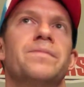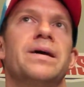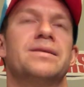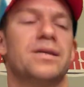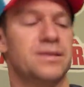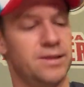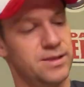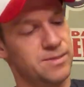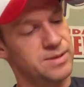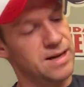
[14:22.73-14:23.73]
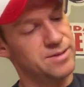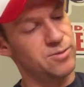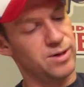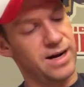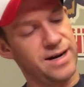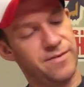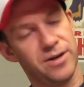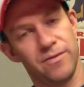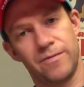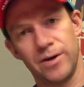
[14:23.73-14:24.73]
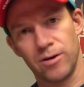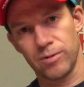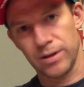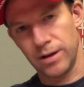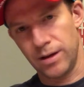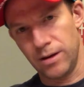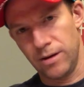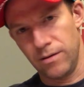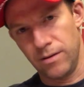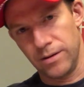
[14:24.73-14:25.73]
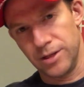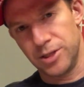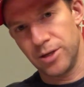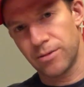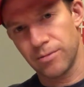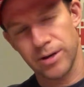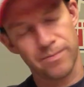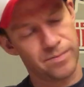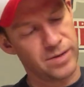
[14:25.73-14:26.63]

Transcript: It doesn't, sometimes it would kind of interfere with on the G3,